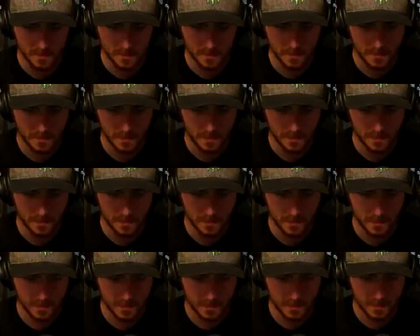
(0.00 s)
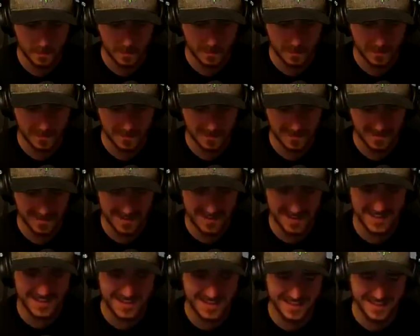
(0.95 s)
off, you stupid car!
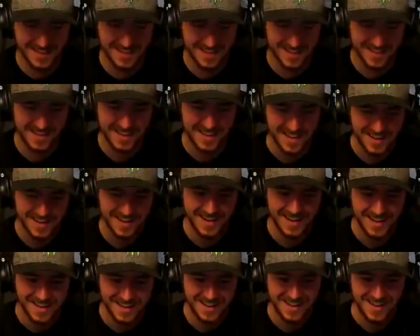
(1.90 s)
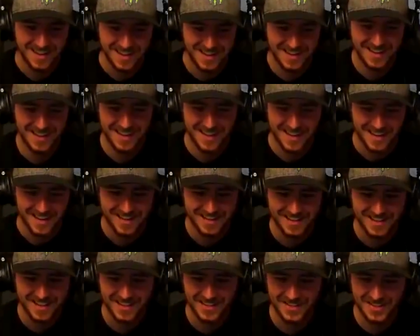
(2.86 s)
Jesus! Sorry,
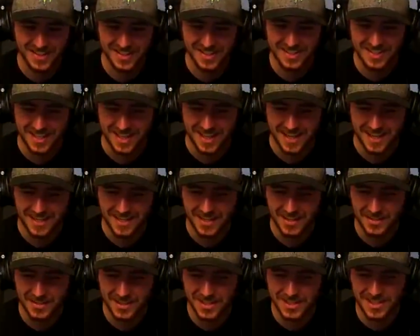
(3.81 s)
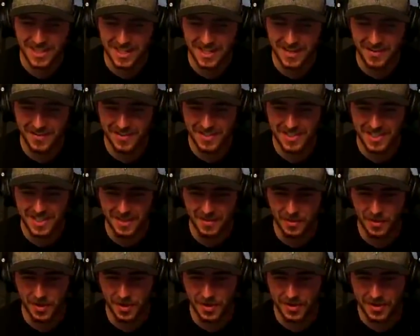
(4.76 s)
said something. I was gonna say different C
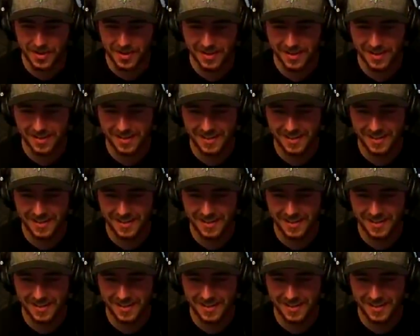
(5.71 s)
word. Very different.